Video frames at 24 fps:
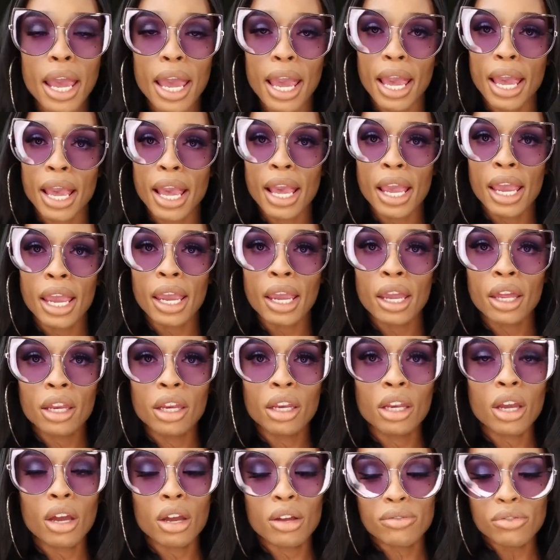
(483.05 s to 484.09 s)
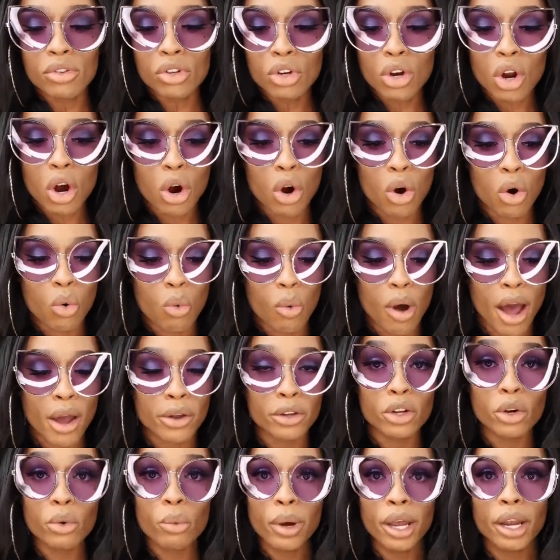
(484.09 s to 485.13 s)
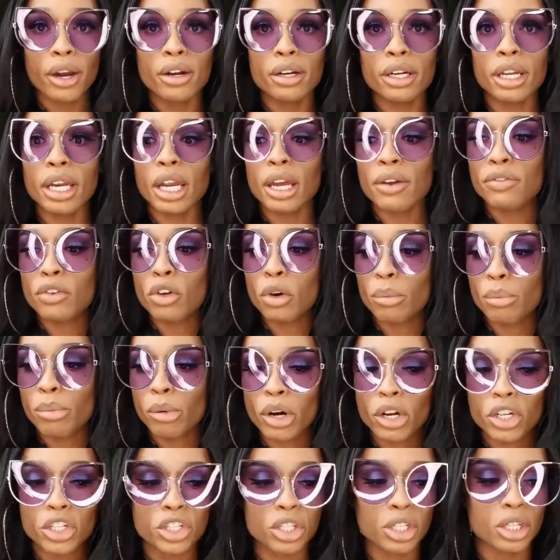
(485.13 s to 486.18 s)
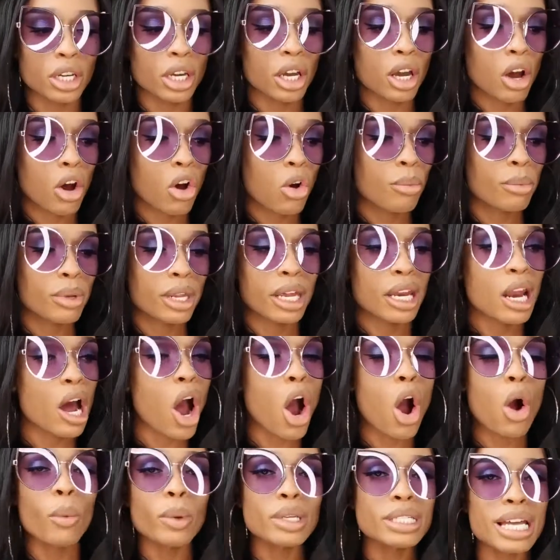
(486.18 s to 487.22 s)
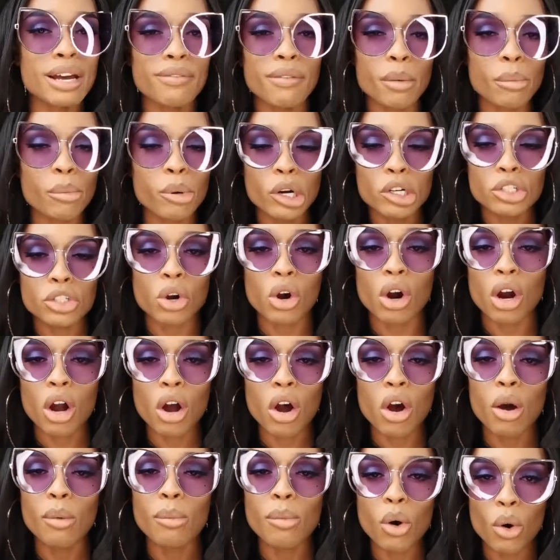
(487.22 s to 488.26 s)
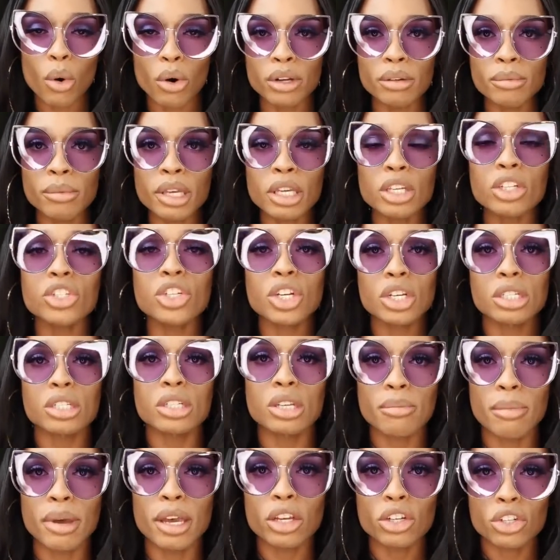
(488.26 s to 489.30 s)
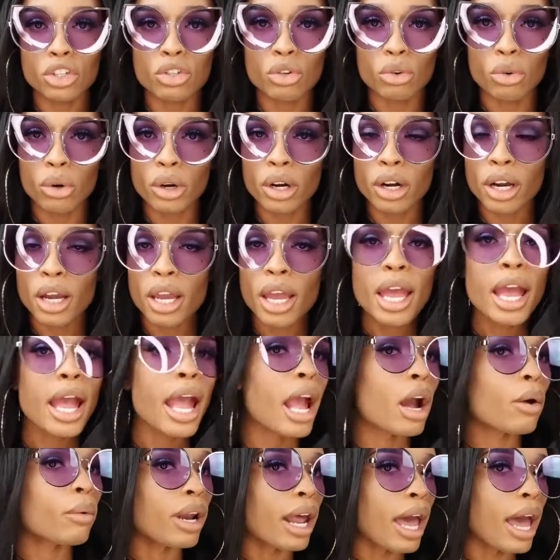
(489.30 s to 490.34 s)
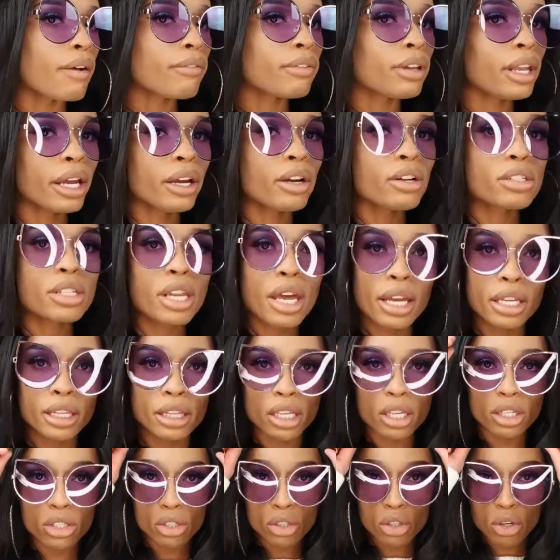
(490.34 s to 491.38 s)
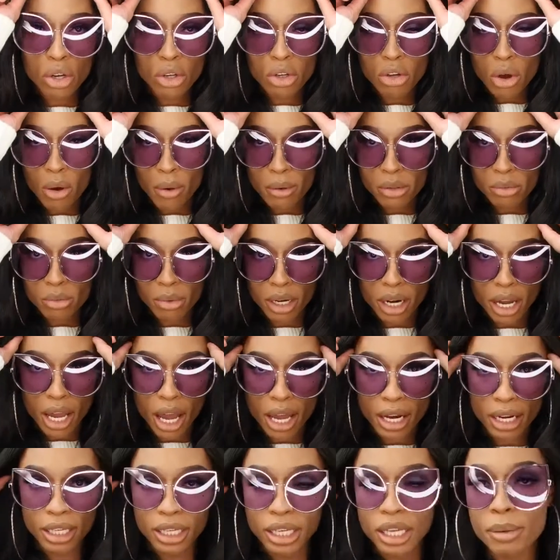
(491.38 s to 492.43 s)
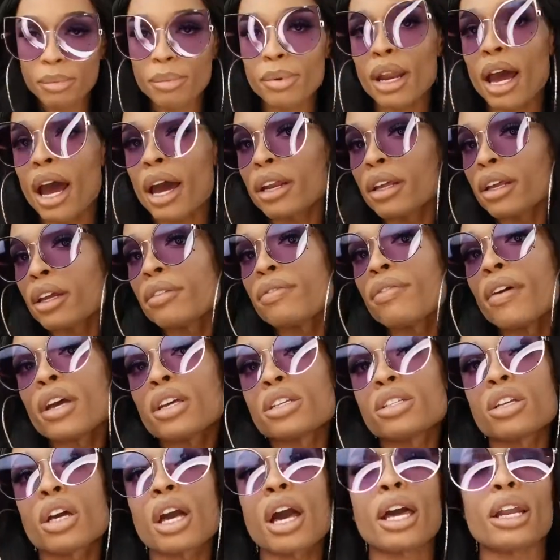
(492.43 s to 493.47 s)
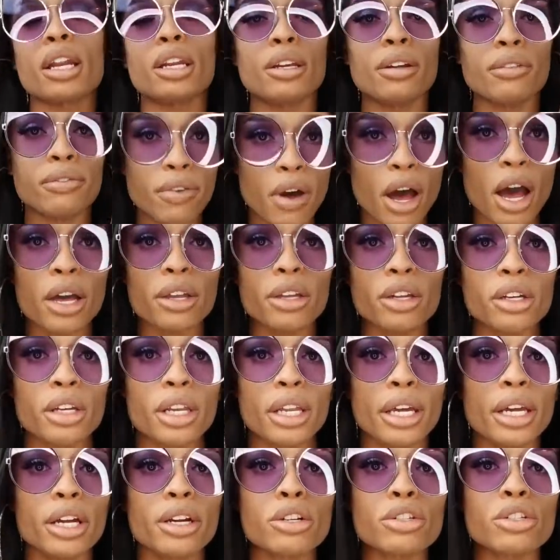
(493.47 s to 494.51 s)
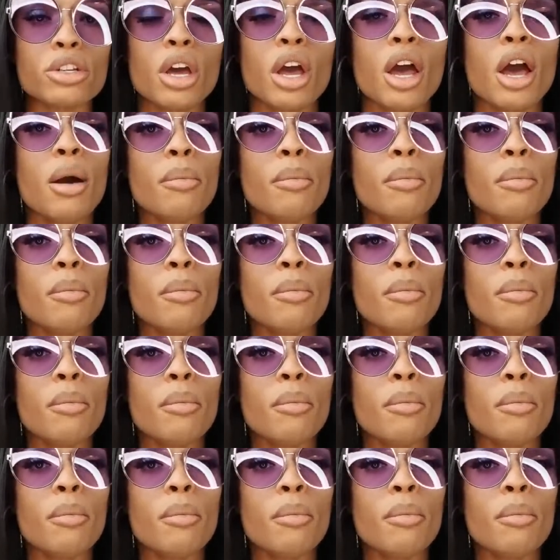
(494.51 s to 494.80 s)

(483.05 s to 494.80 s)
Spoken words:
And you know, while you're wearing it, if you're brushing and combing it, and I always have a brush or a comb on me just to make sure. And when I have layers like this, you know, you always want to kind of keep it out of your face to kind of define your layers.